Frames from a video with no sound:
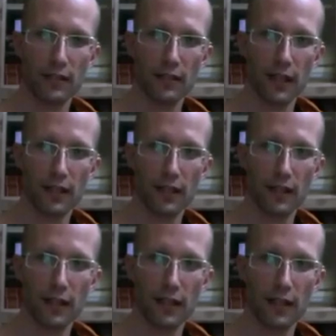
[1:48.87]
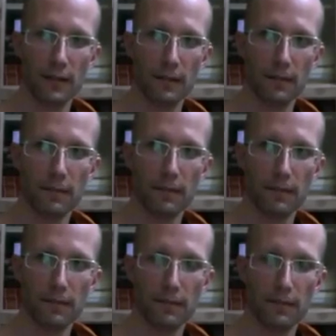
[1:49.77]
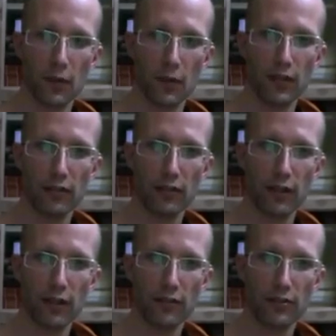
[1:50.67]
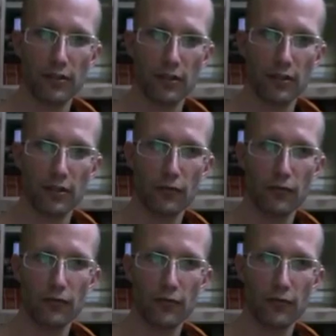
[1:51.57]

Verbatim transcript: like um, the wheel follows the hoof,